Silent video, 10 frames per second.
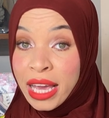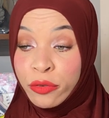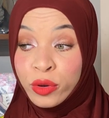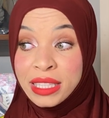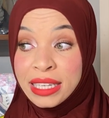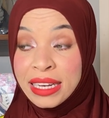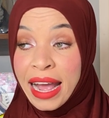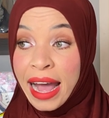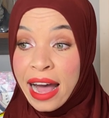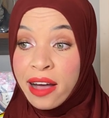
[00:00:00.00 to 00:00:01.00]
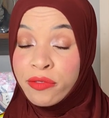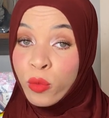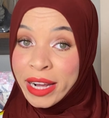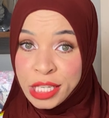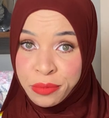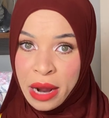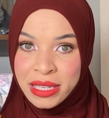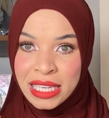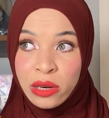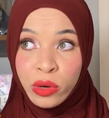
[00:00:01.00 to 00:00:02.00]
If we didn't have white
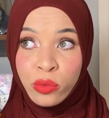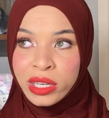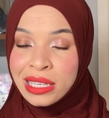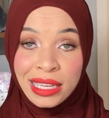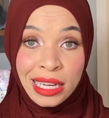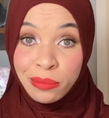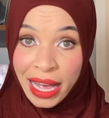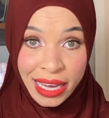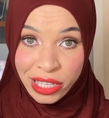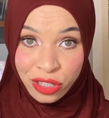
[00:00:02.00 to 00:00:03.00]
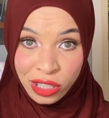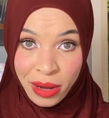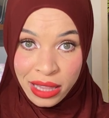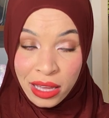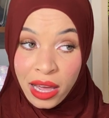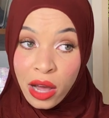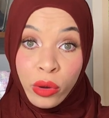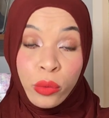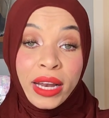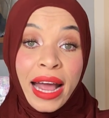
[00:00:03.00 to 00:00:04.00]
supremacy, we wouldn't need Black History Month. We
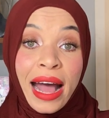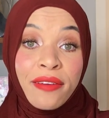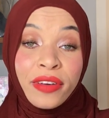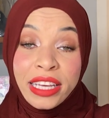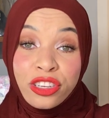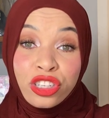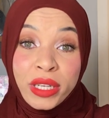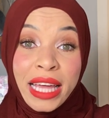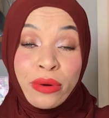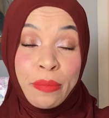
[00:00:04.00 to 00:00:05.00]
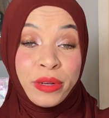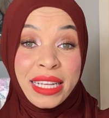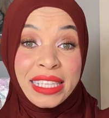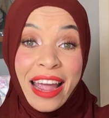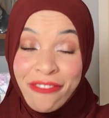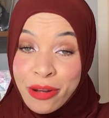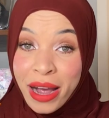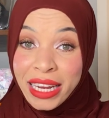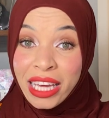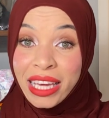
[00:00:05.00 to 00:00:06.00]
would have history that represents
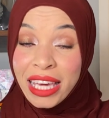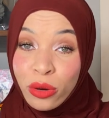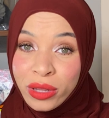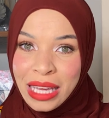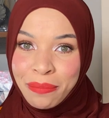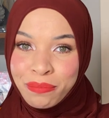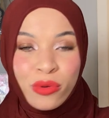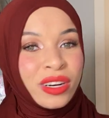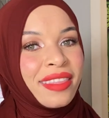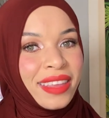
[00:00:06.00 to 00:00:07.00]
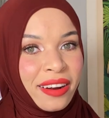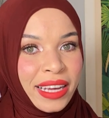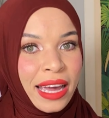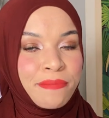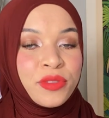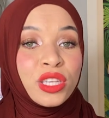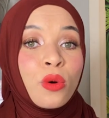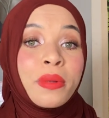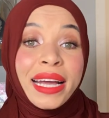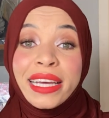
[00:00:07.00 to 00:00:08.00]
everybody equally, but we're not there yet. So
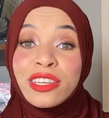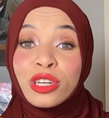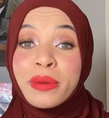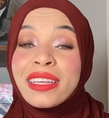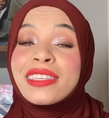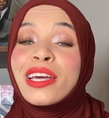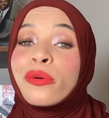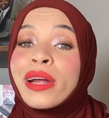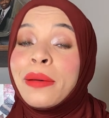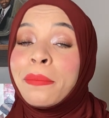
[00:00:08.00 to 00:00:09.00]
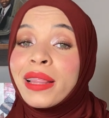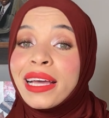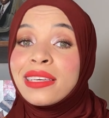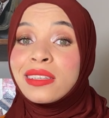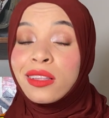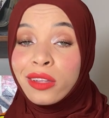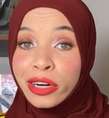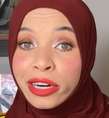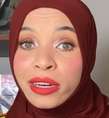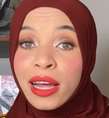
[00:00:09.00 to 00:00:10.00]
Black History Month is a great place to
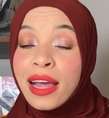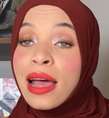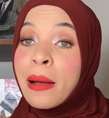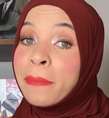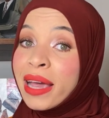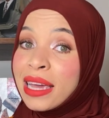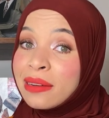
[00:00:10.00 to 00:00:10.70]
learn, but